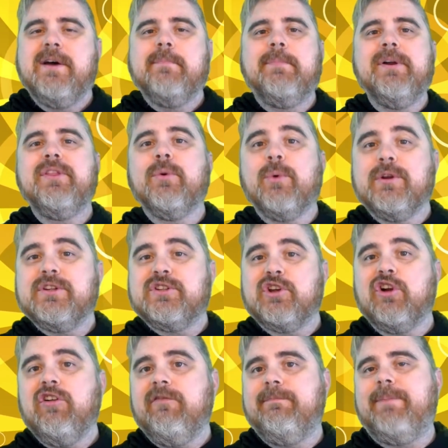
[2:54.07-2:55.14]
but the
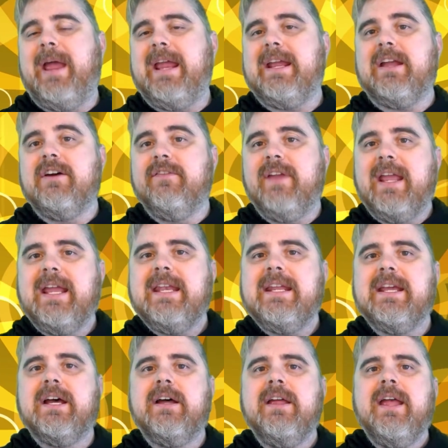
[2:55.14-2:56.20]
Reserve Bank of
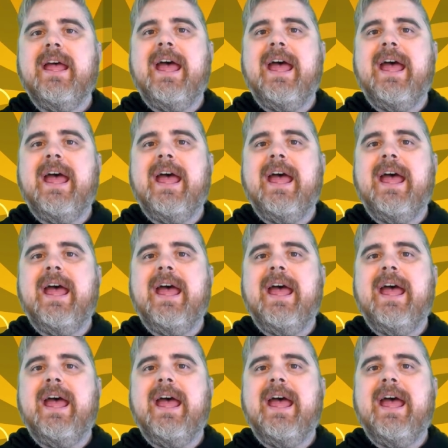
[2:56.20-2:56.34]
India